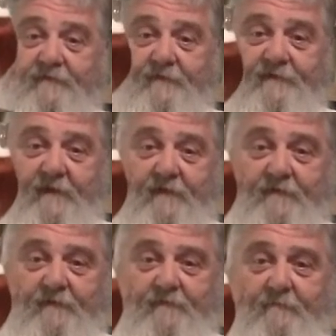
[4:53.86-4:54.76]
give it a
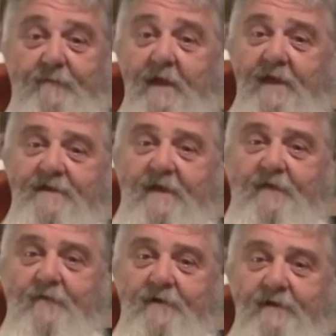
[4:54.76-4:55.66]
taste. Maybe I can tell
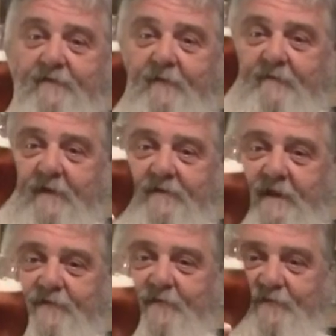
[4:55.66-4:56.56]
you what it is after I taste it.